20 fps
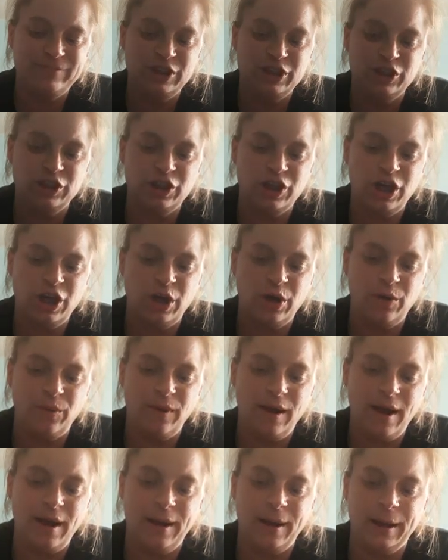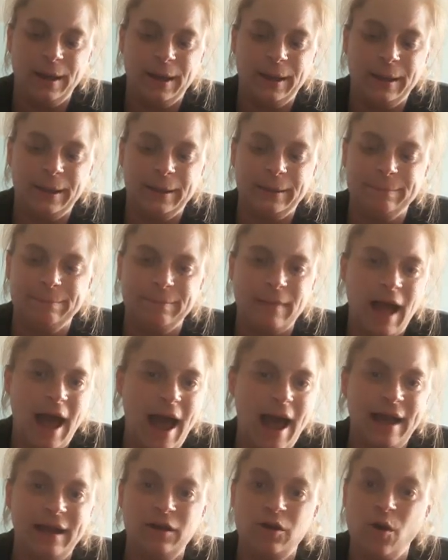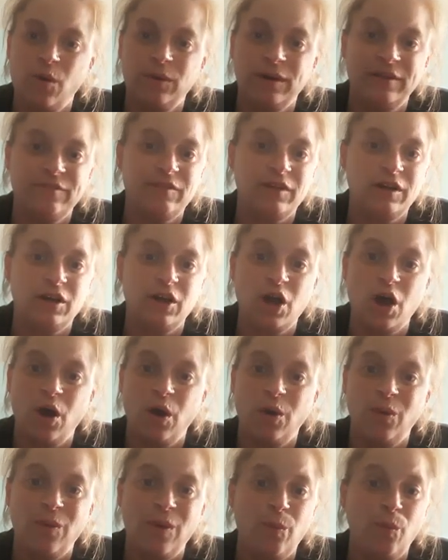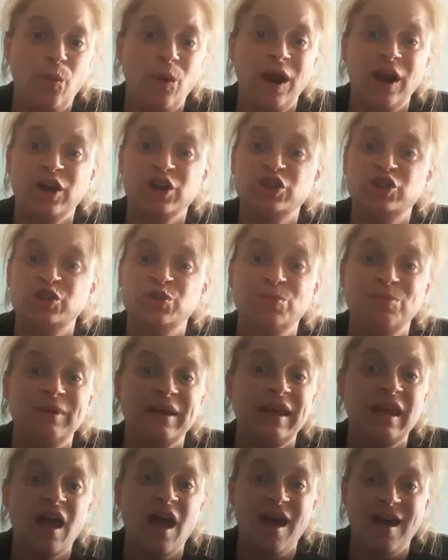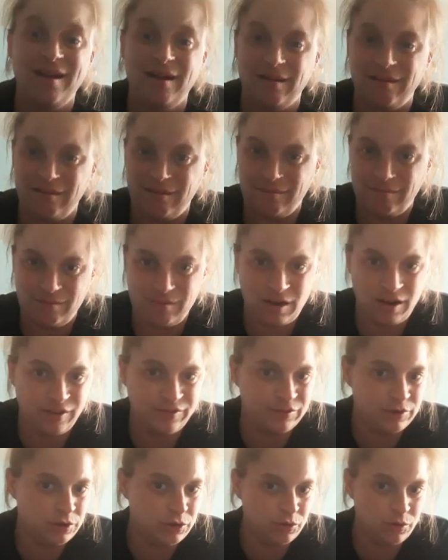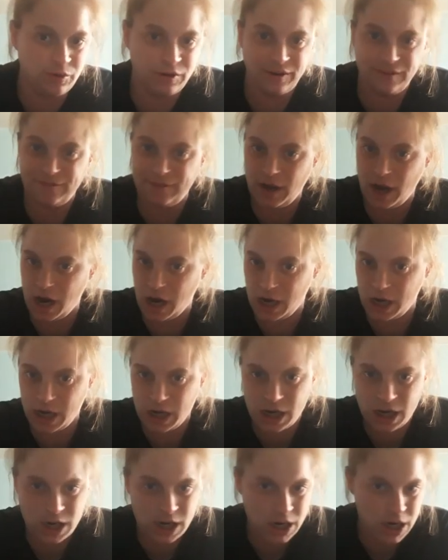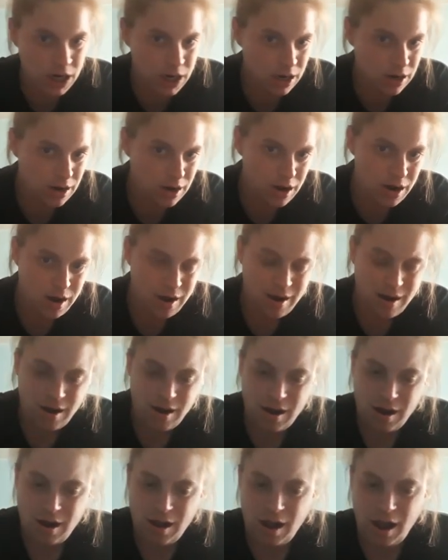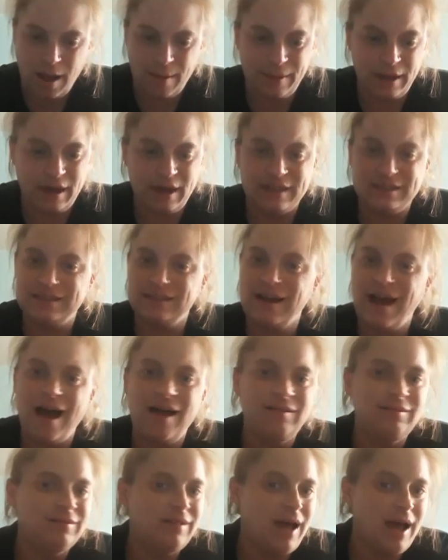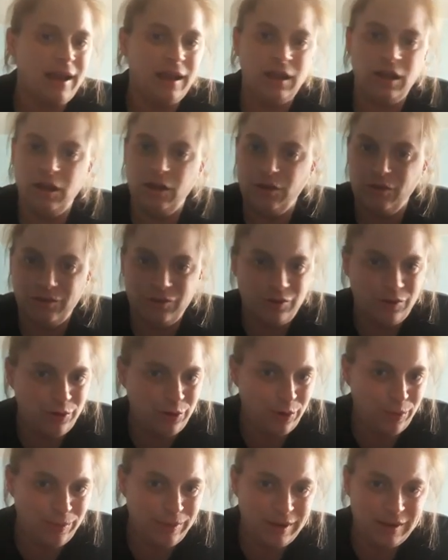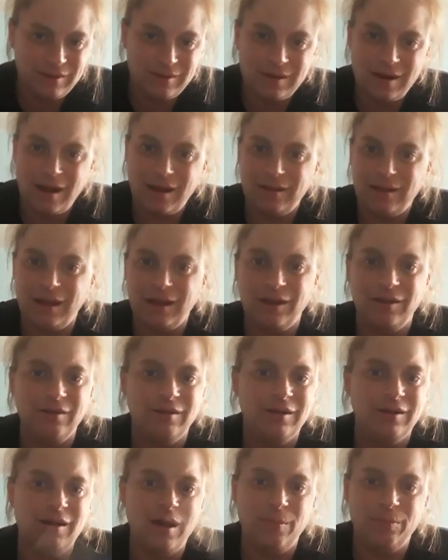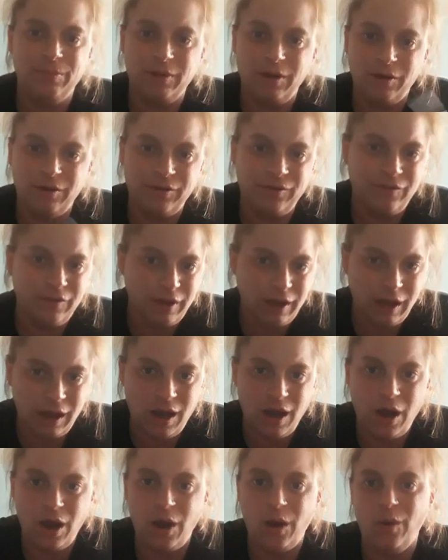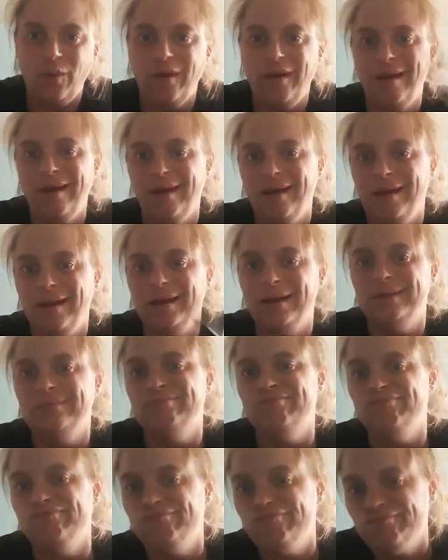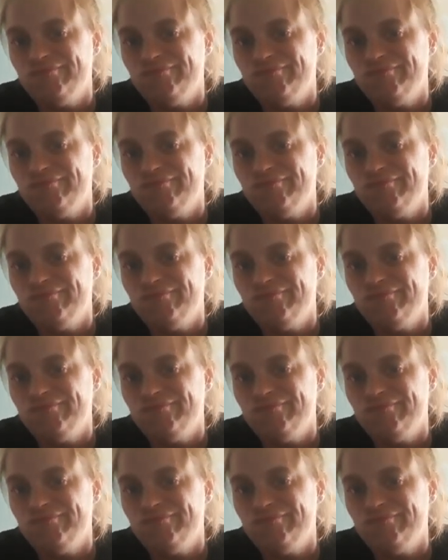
You know, I don't even know where to begin of StoryFire. I mean, it's not like YouTube. It's not like you can upload a video and.